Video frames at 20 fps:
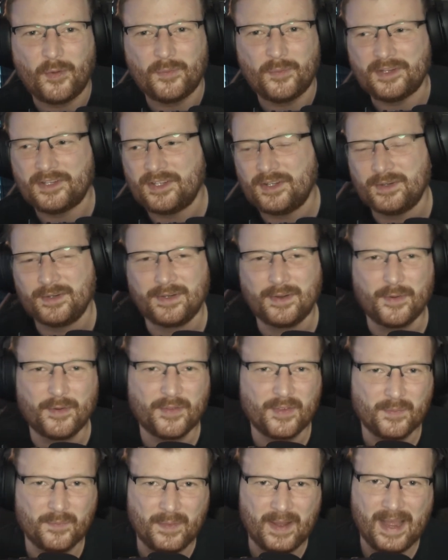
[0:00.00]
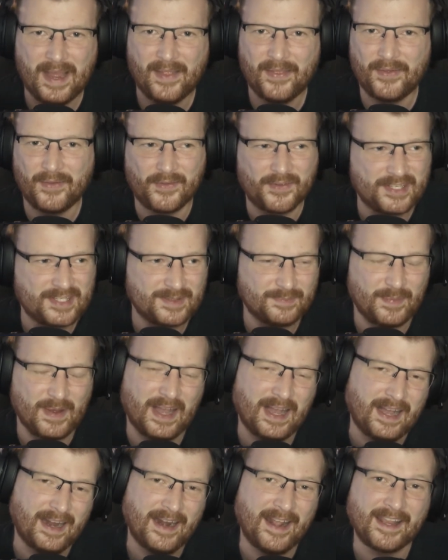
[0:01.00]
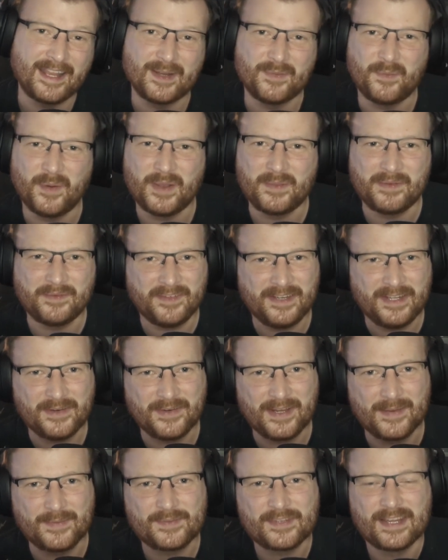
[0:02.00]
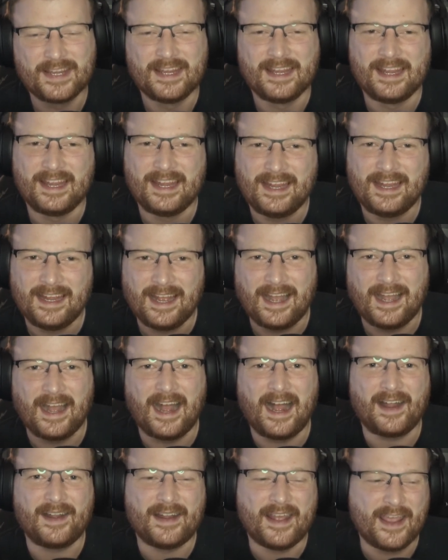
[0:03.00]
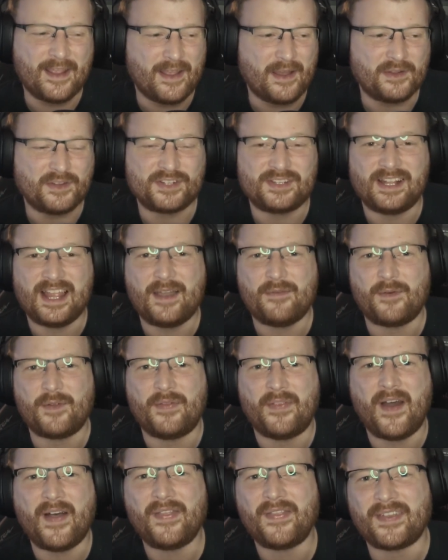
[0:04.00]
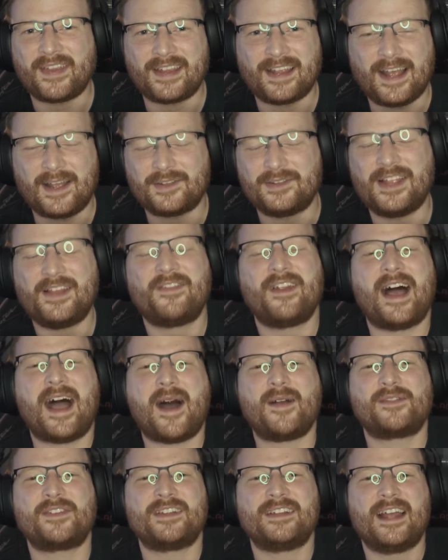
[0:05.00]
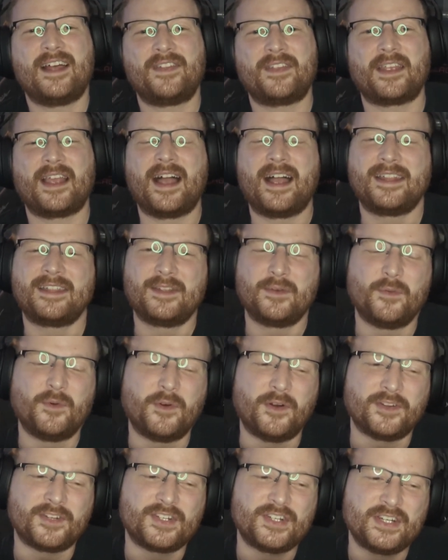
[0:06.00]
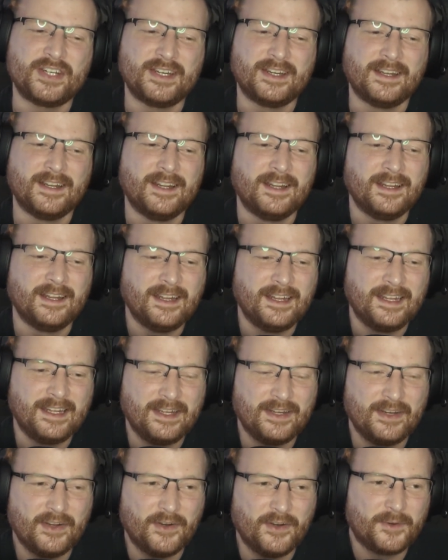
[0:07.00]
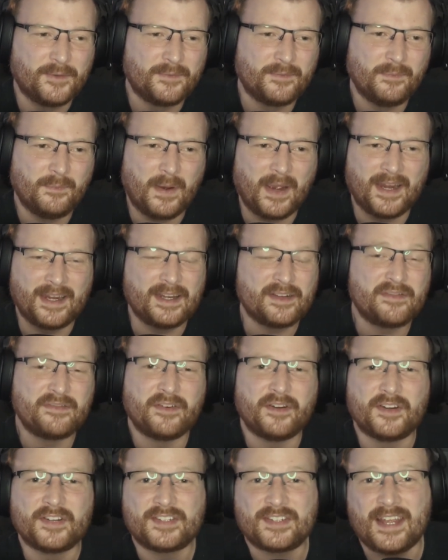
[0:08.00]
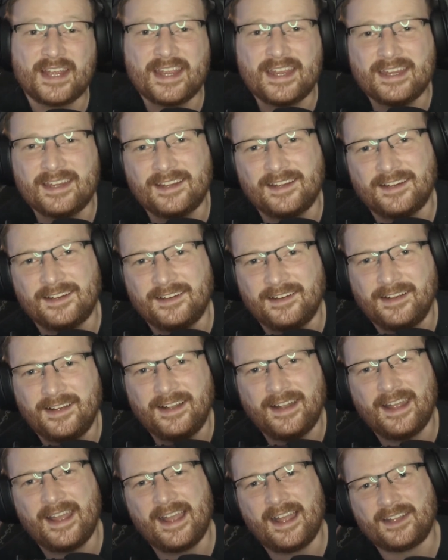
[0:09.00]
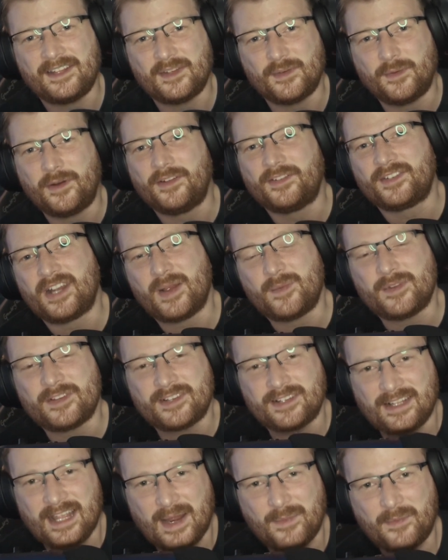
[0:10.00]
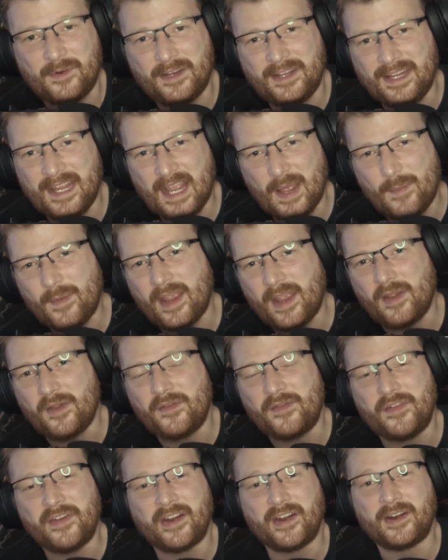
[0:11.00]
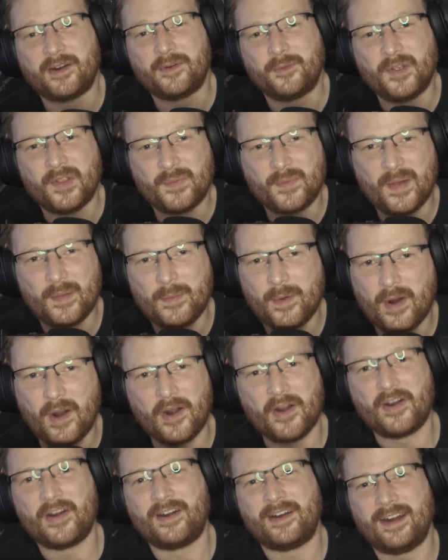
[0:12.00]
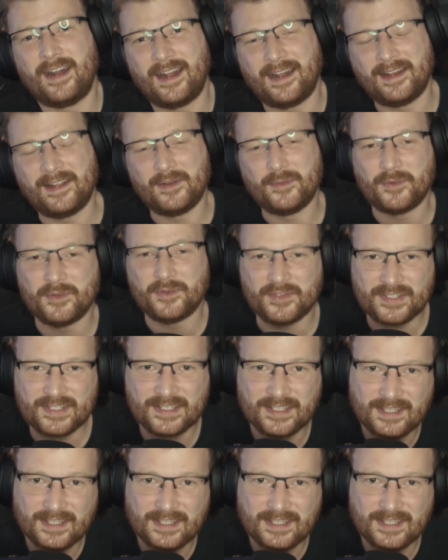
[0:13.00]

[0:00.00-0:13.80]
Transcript: and she would go in the bath or the spa and I could play my video games. And now I was just left with nothing. I was left with absolutely nothing. I had to watch Married at First Sight, and I had to watch I'm a Celebrity, Get Me Out of Here with my partner, and it was